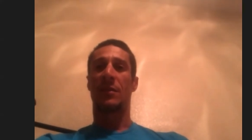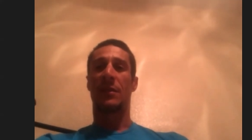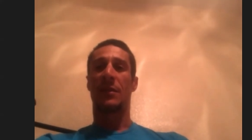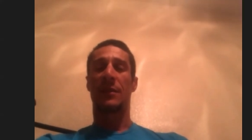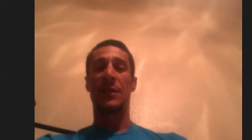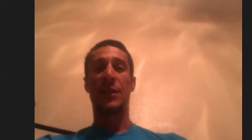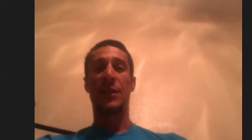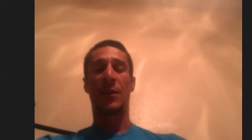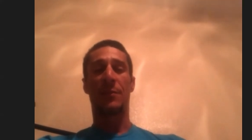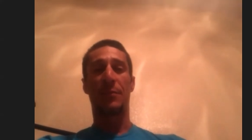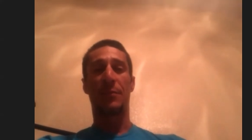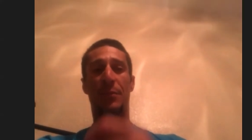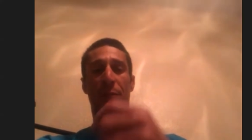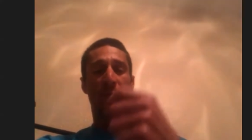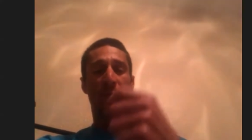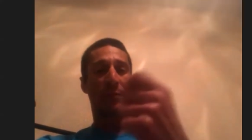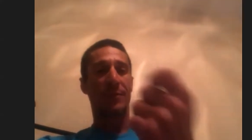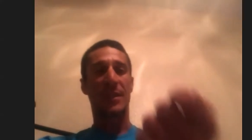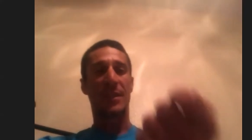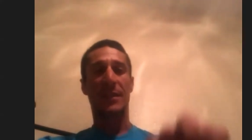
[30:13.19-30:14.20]
You know,
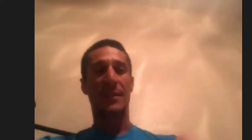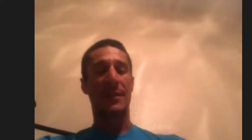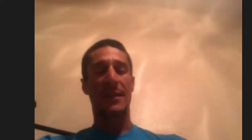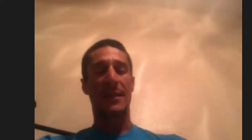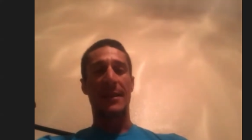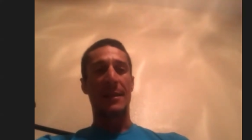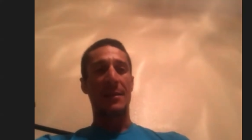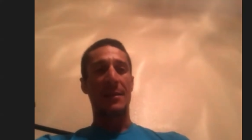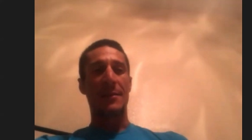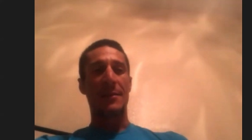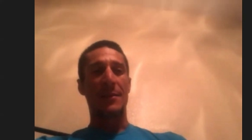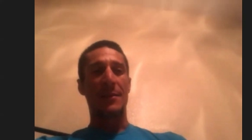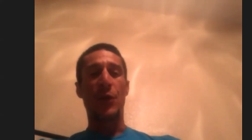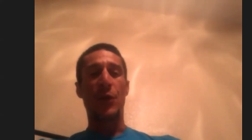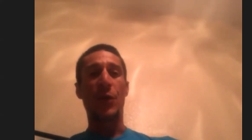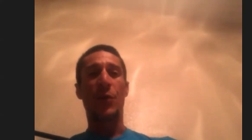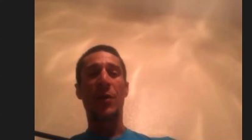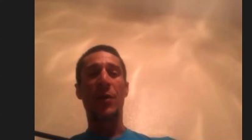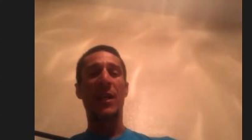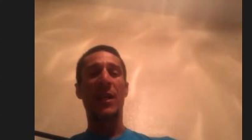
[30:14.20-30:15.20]
you
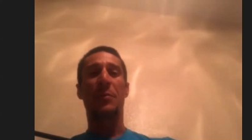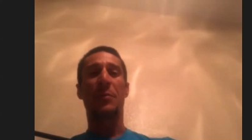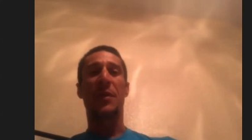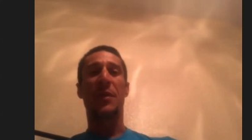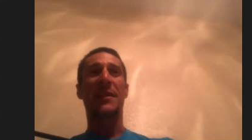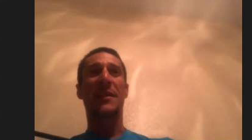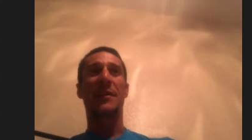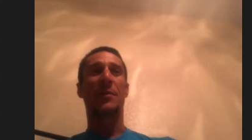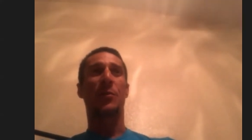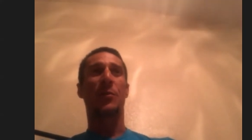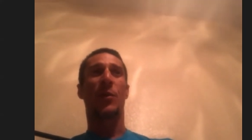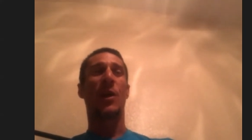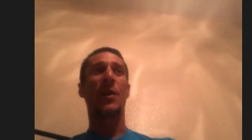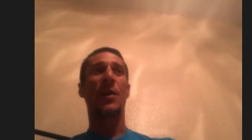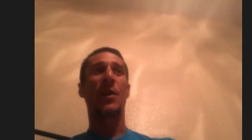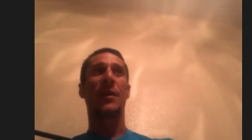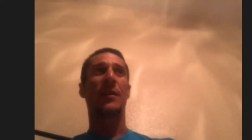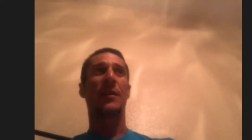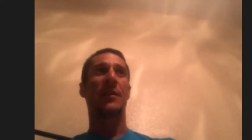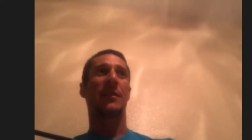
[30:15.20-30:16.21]
don't get better
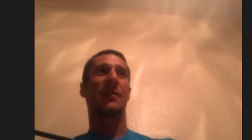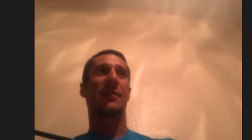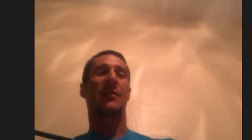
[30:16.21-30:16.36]
runner